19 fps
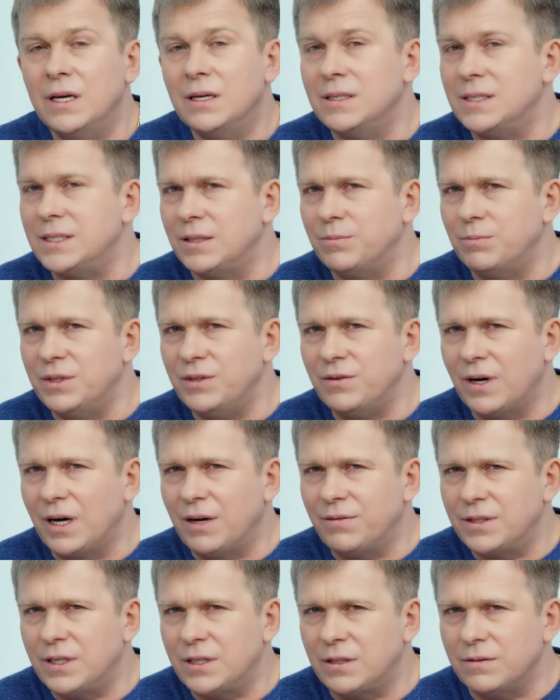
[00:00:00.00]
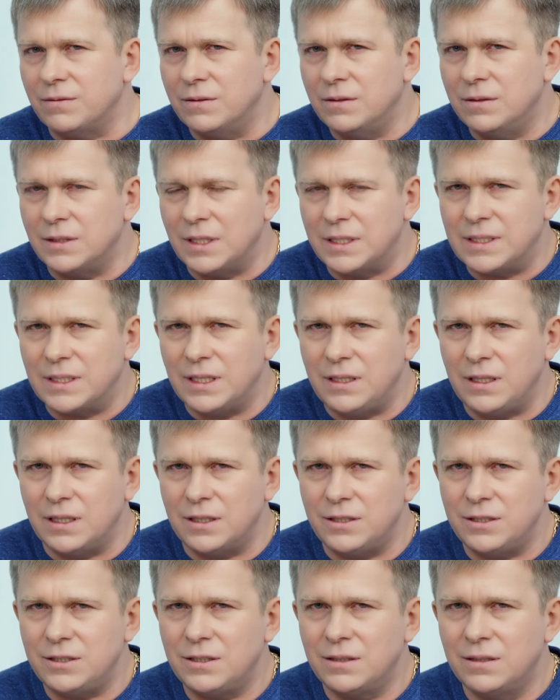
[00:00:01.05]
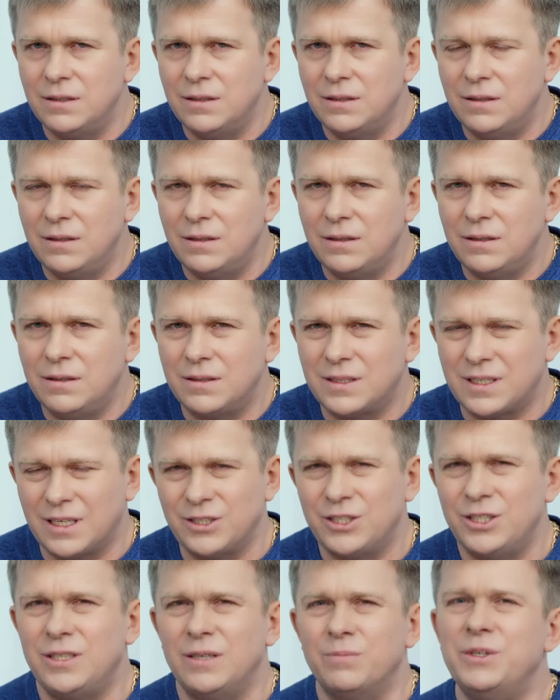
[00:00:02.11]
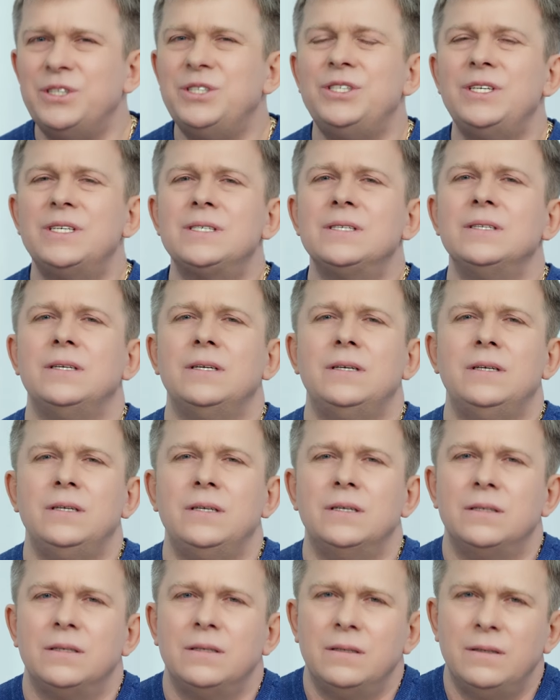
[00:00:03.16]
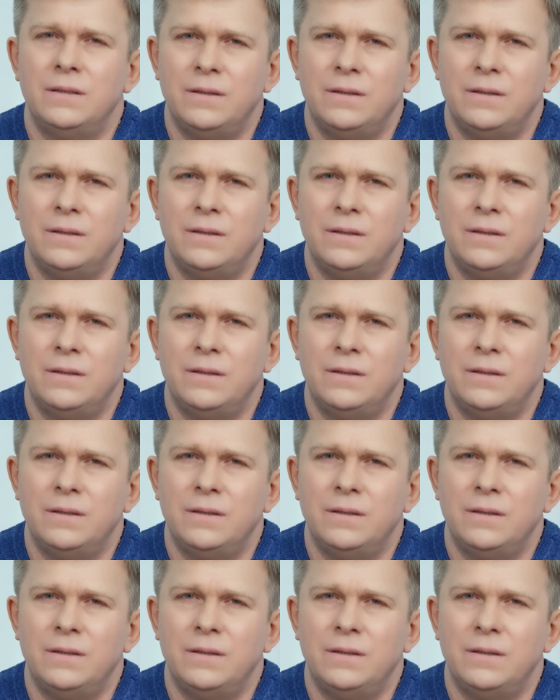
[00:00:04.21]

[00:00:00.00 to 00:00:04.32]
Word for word: forgetting the true authors. Tell me, are we honest or not?